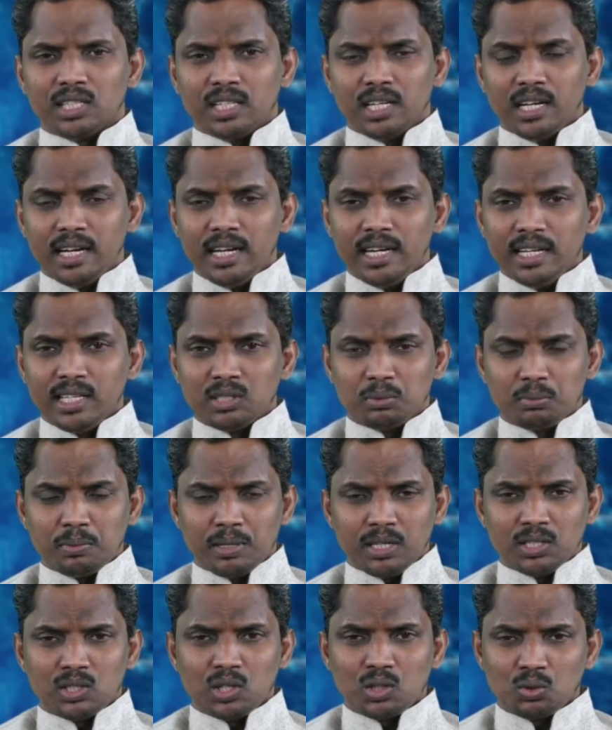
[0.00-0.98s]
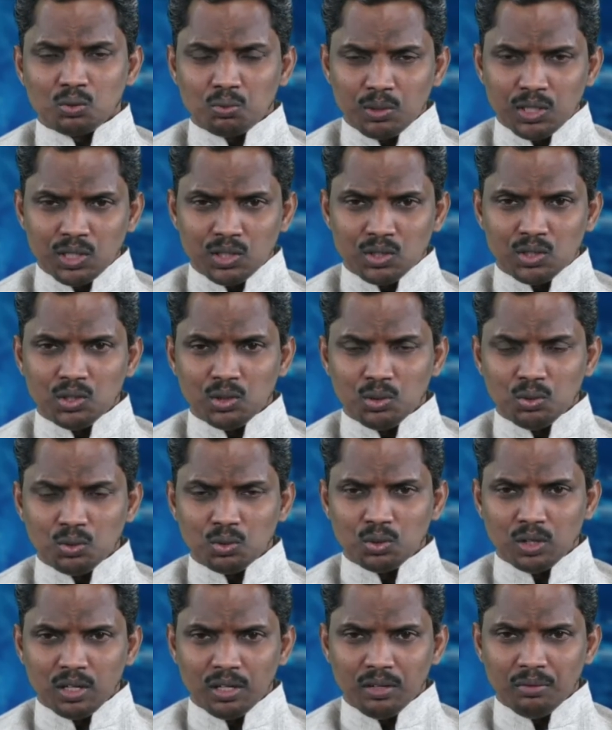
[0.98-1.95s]
the learning spaces which
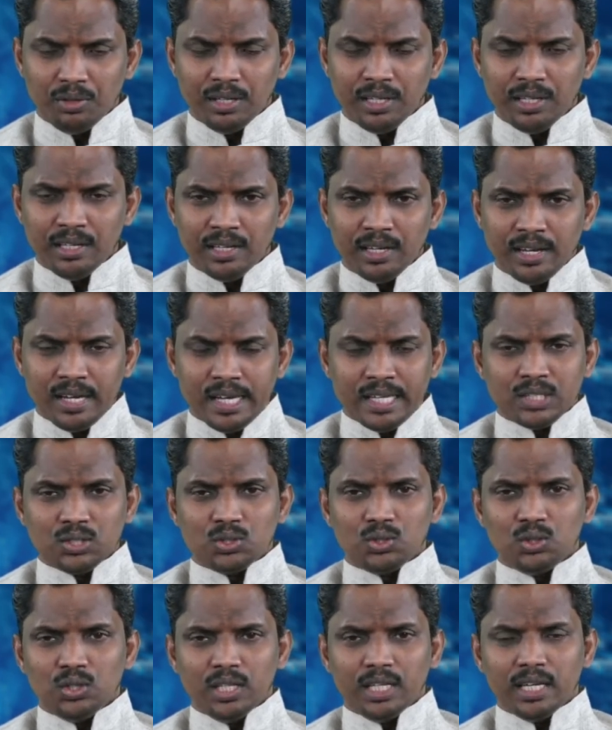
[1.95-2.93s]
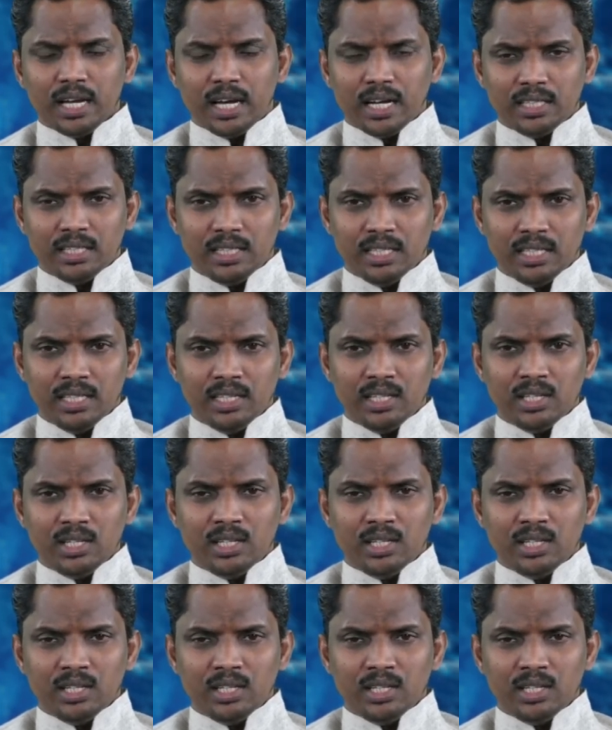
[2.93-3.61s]
usually we see at the